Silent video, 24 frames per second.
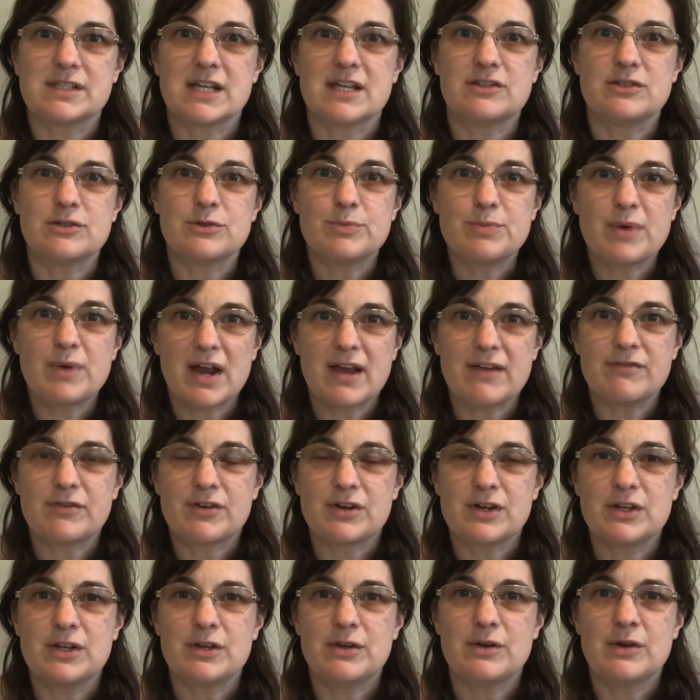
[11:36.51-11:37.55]
I do pray for
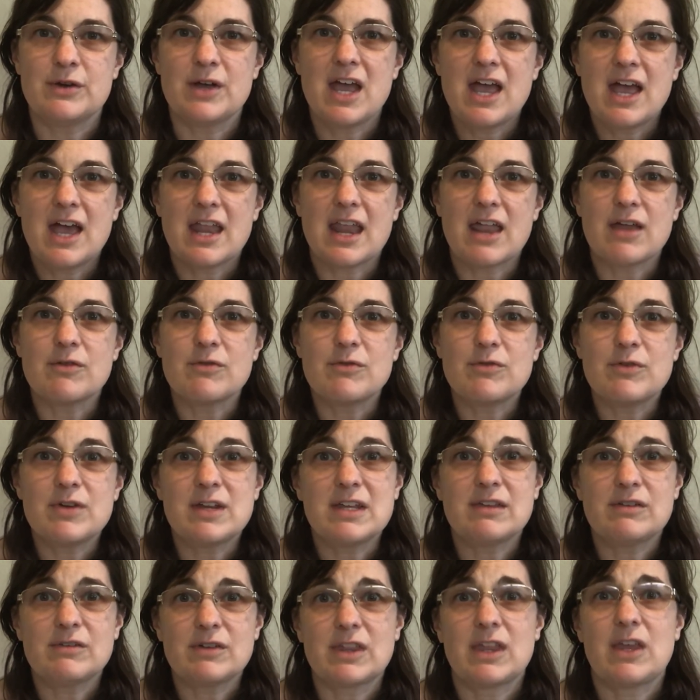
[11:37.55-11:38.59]
you, and I
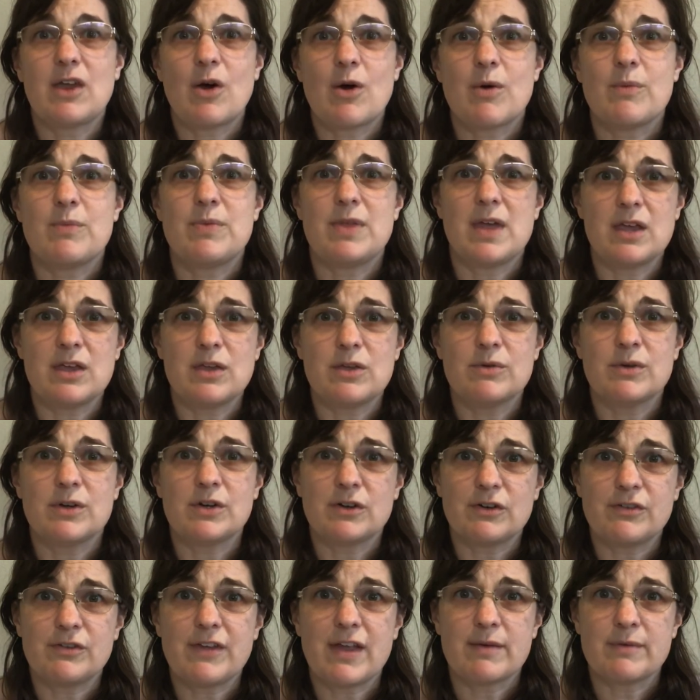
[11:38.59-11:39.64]
really, really hope that you and
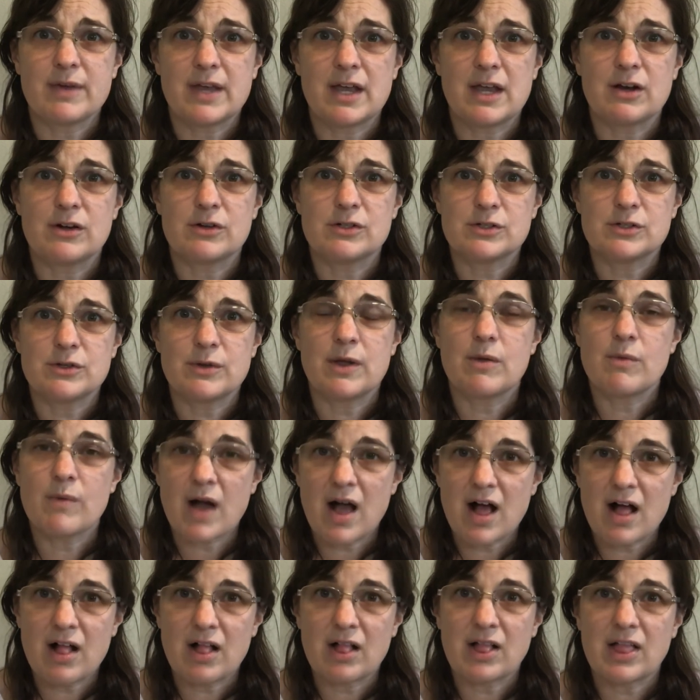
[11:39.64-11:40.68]
your family are doing
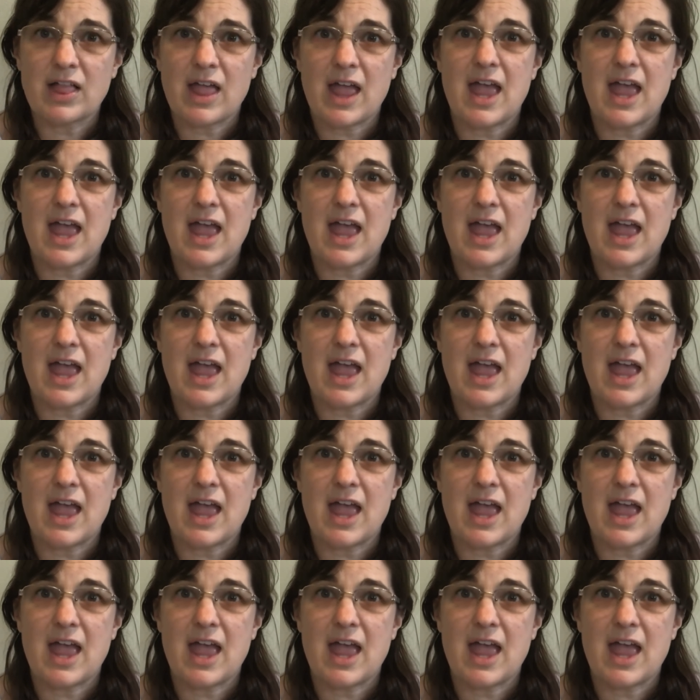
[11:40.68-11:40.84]
well,